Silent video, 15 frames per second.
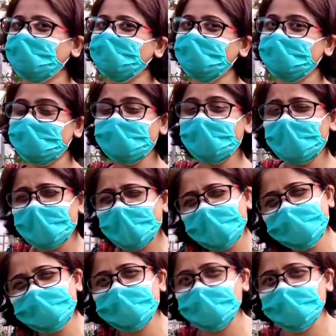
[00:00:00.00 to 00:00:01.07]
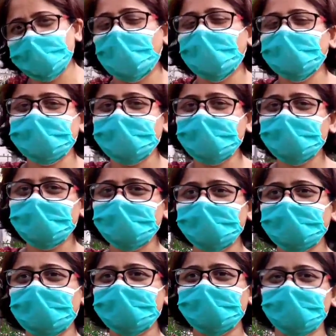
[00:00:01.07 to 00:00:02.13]
is there anything positive in
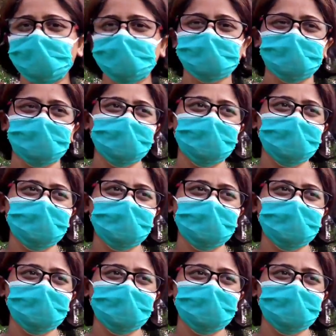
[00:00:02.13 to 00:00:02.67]
that person.